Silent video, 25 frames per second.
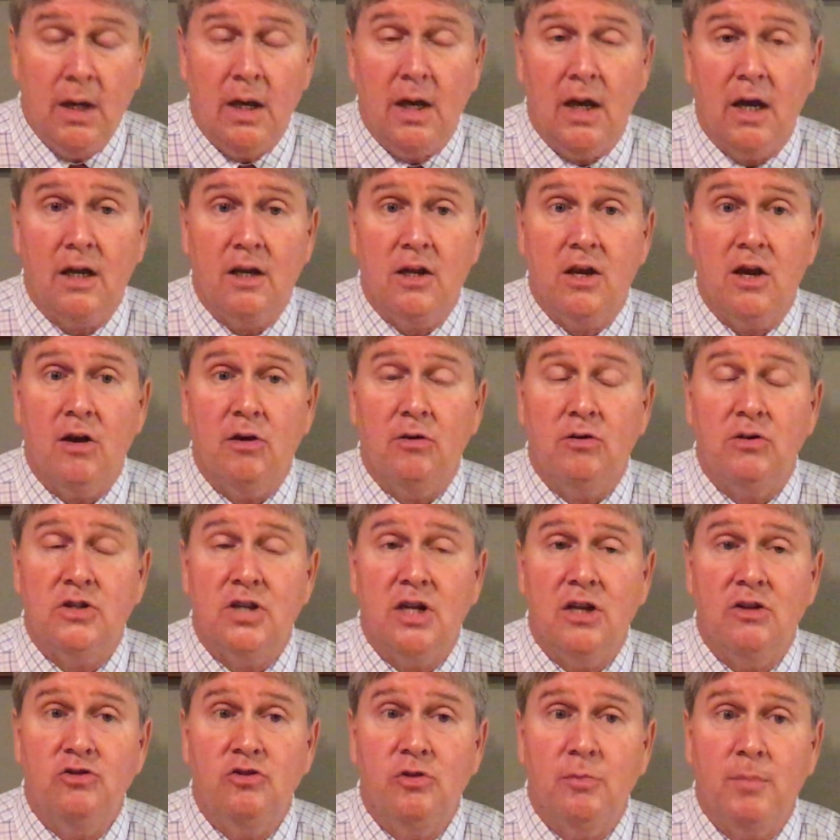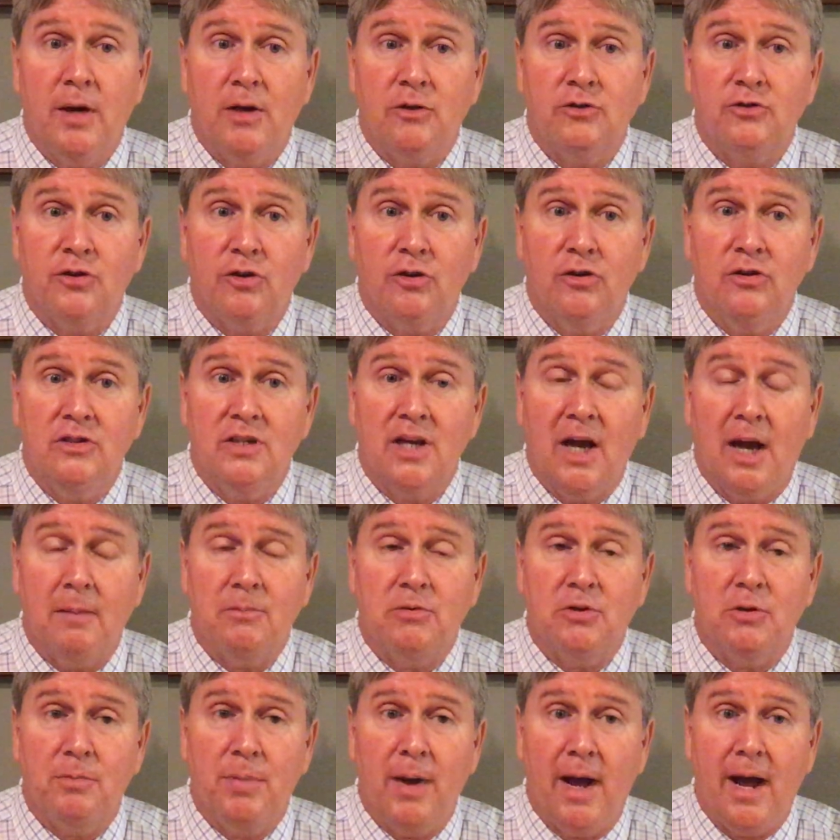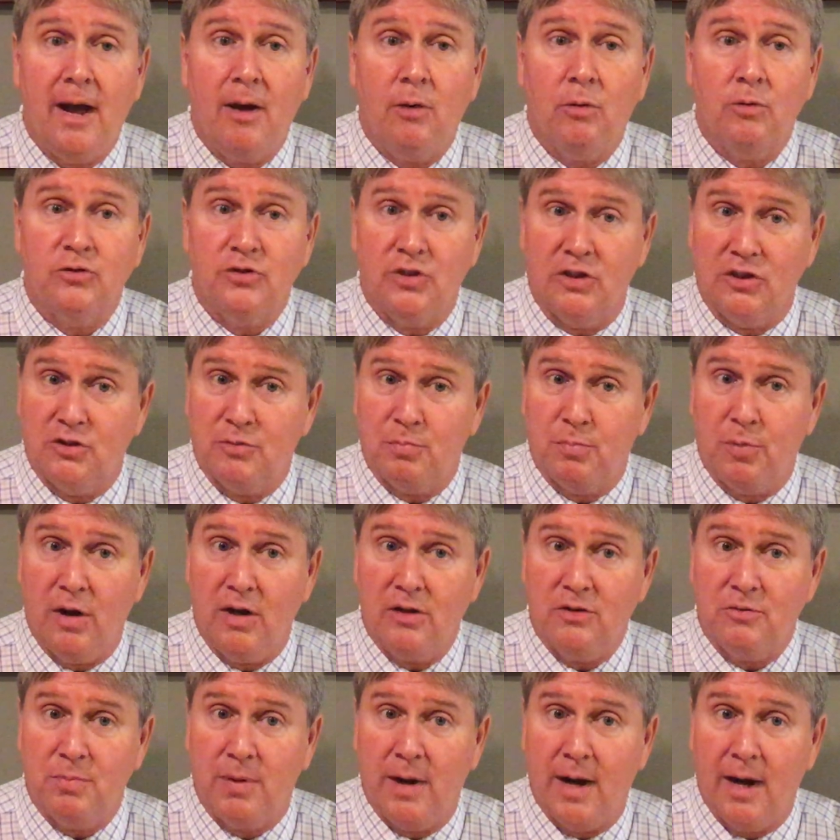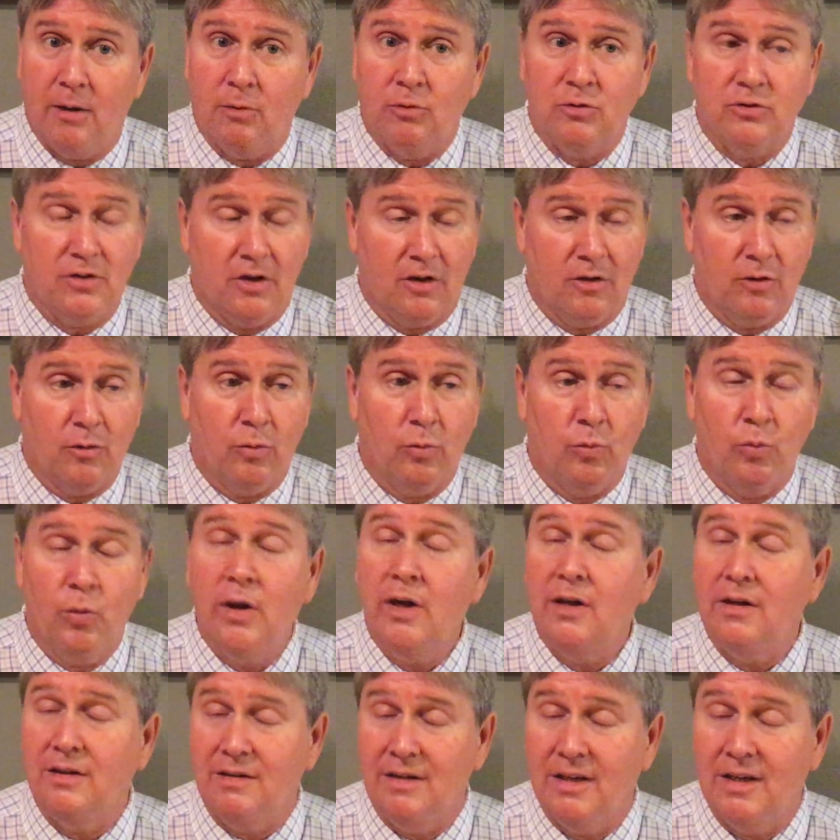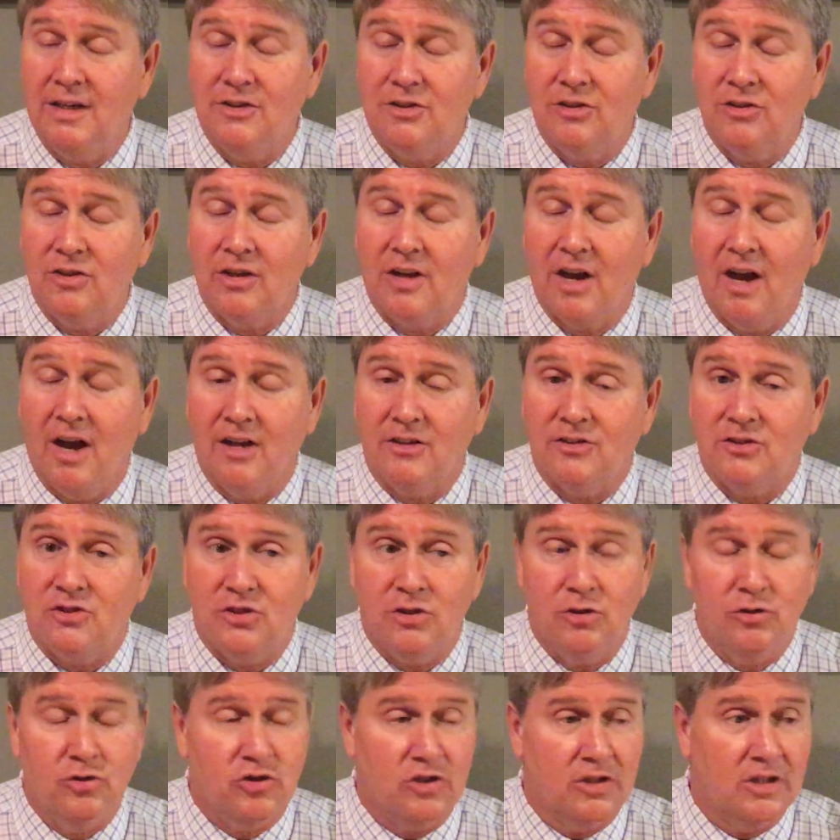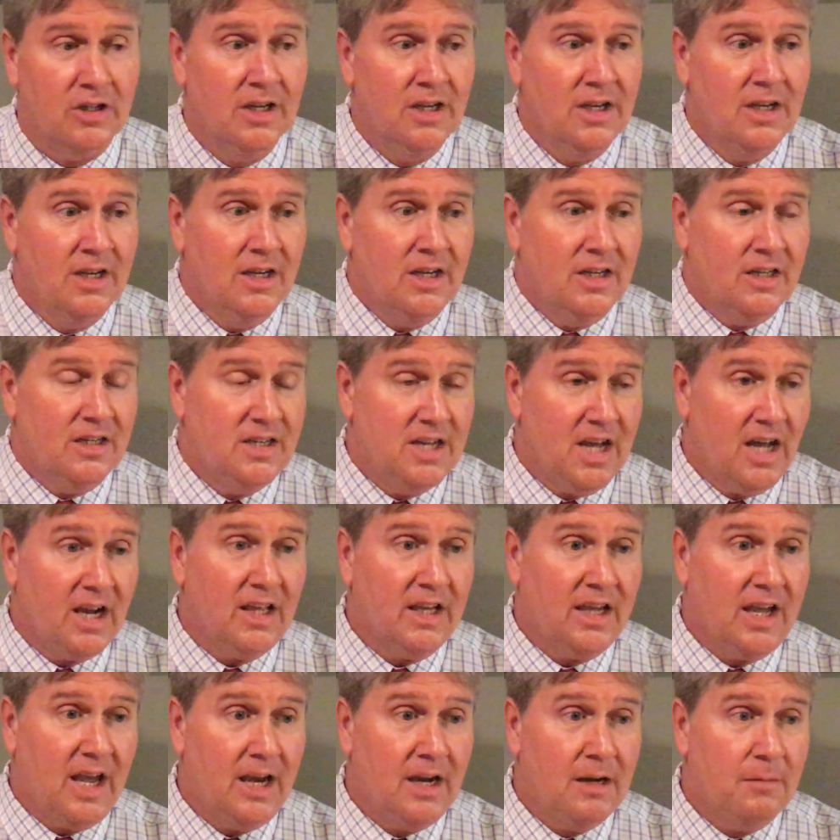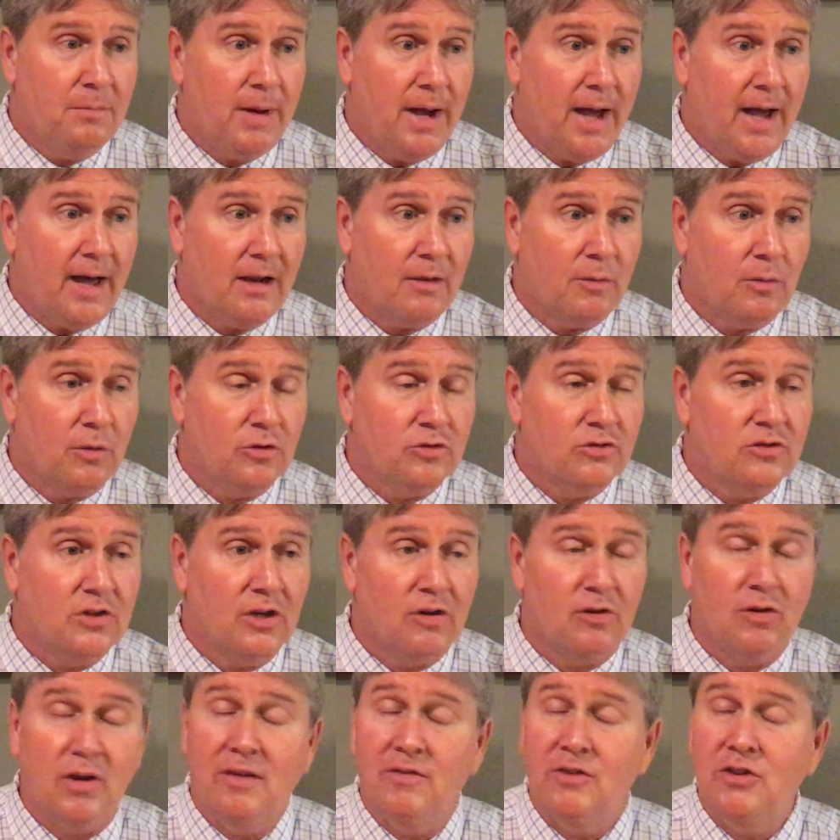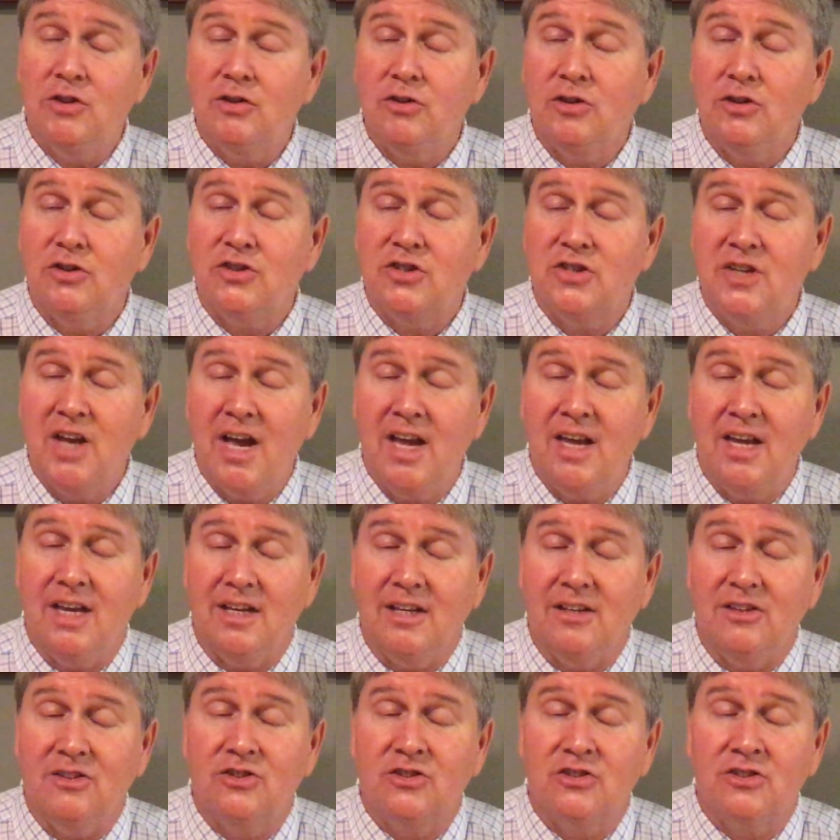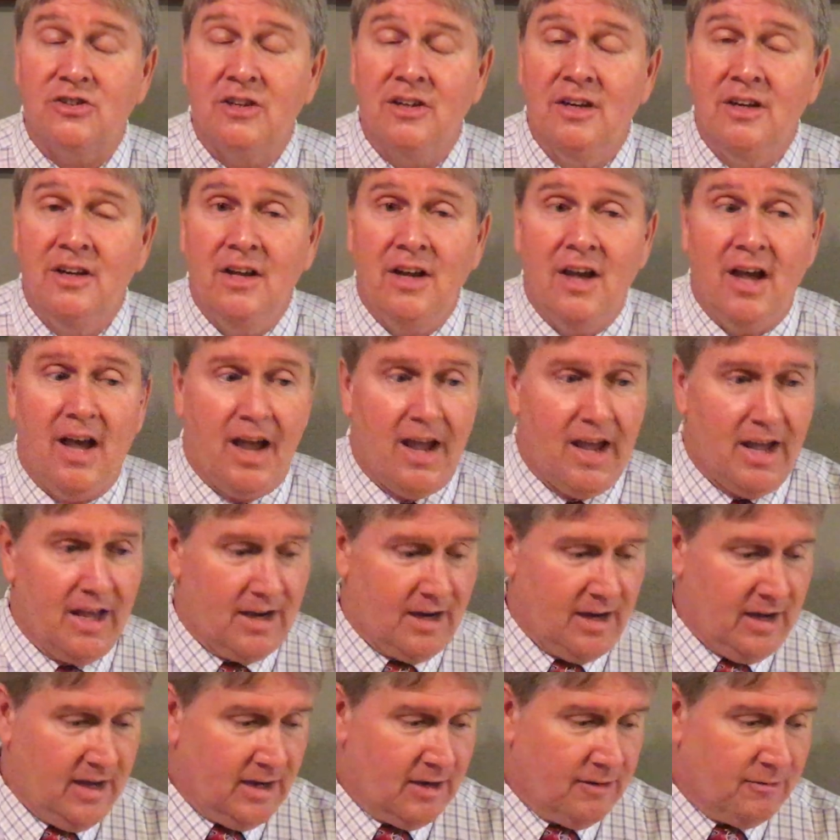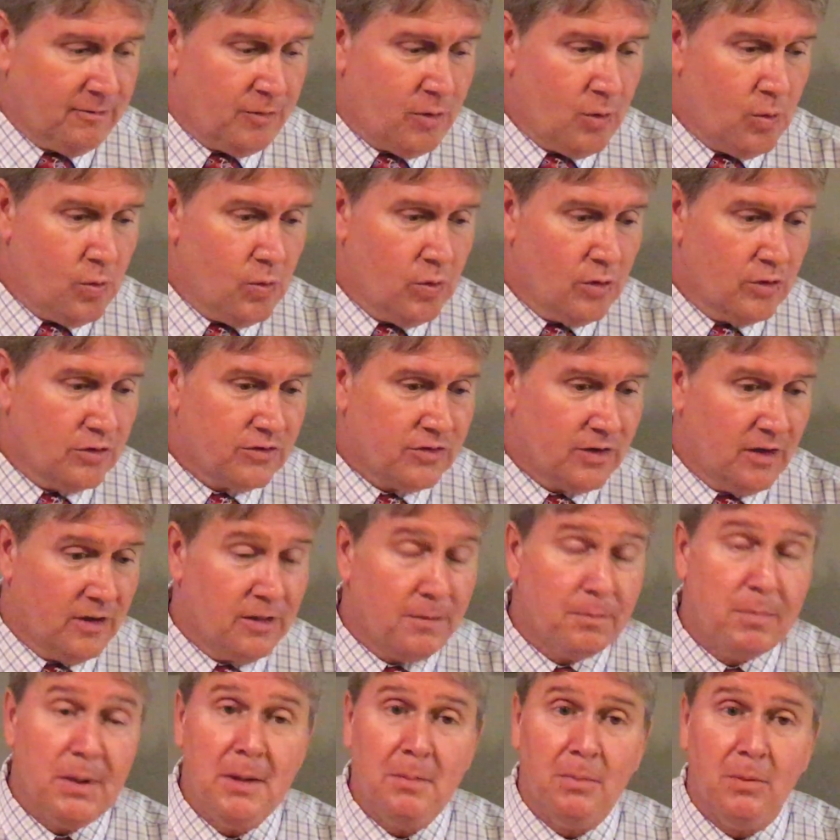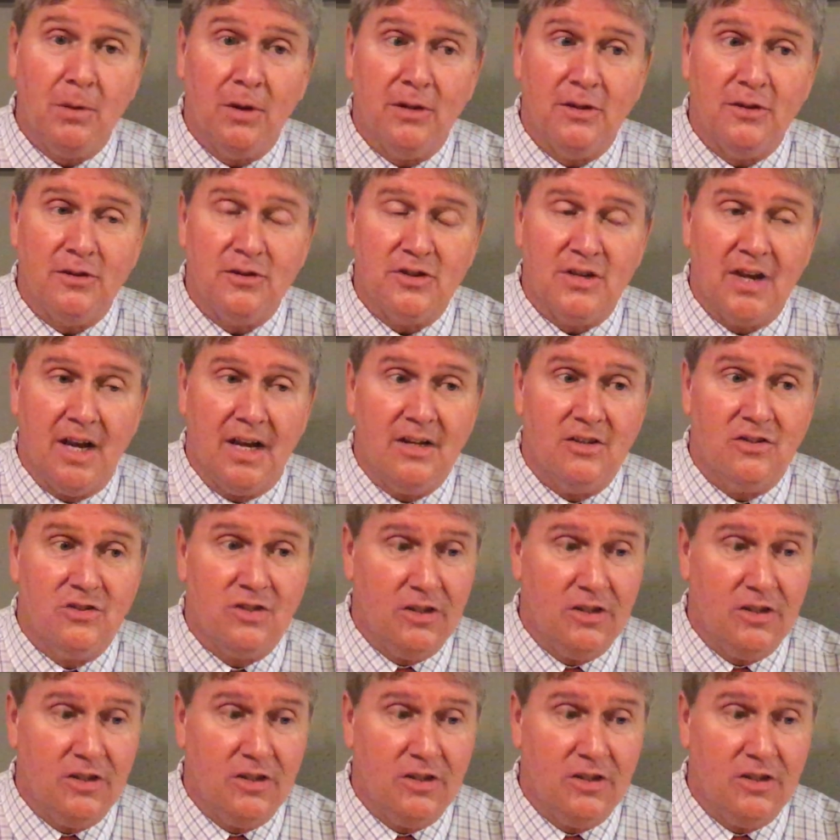It tells you about certain types of powers, express powers that are written into the Constitution, delegated powers that are given to the states, and of course the people of the states.